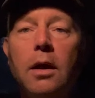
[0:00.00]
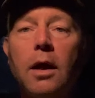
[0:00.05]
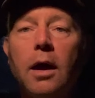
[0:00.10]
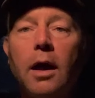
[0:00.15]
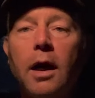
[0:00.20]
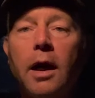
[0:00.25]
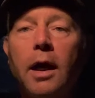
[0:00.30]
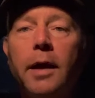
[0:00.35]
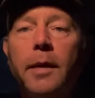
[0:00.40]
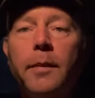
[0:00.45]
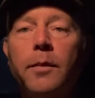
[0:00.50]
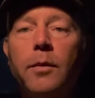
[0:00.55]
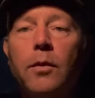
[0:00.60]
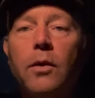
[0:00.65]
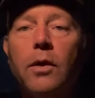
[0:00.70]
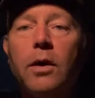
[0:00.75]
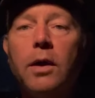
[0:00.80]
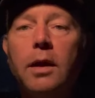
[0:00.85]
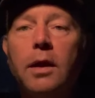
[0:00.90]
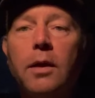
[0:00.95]
I'm
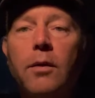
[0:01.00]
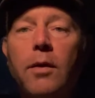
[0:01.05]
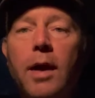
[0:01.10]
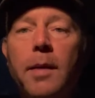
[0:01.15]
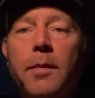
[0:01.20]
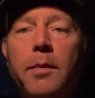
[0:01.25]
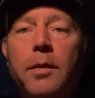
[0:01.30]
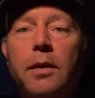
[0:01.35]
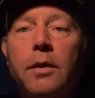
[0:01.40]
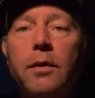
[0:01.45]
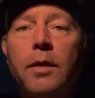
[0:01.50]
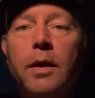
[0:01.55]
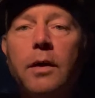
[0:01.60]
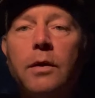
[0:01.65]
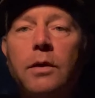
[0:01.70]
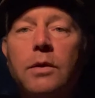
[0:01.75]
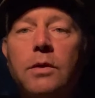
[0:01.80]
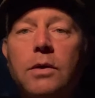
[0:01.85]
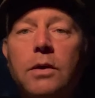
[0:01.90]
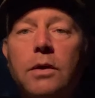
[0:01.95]
really rambling
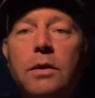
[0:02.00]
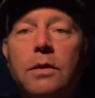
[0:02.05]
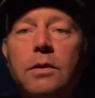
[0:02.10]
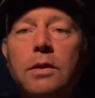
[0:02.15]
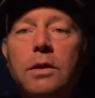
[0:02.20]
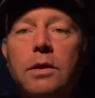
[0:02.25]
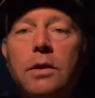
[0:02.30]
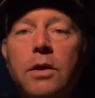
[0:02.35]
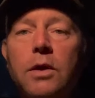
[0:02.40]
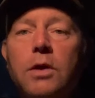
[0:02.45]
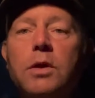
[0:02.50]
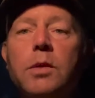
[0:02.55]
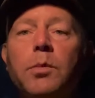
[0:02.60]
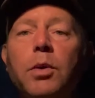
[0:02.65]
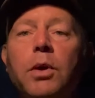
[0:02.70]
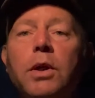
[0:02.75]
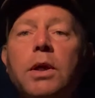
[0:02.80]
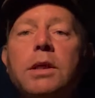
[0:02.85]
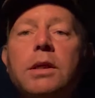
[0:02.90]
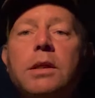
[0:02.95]
around in circles here. There's a
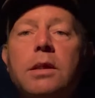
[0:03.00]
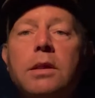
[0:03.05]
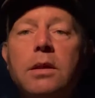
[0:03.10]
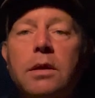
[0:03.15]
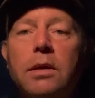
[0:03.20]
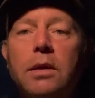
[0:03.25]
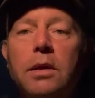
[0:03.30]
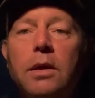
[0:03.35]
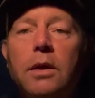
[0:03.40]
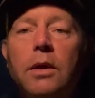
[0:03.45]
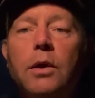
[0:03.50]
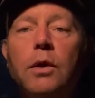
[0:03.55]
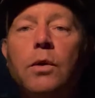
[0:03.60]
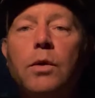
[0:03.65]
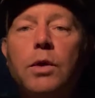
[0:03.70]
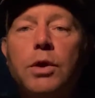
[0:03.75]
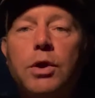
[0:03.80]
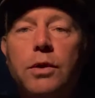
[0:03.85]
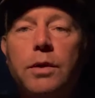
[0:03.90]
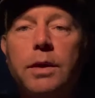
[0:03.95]
Buddhist
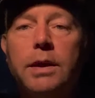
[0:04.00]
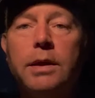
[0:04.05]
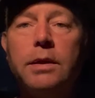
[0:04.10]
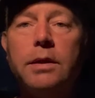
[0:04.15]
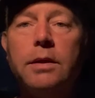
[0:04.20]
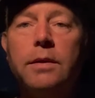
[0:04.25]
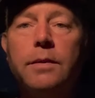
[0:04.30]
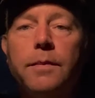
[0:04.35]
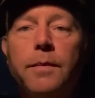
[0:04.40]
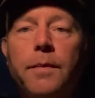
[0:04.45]
retreat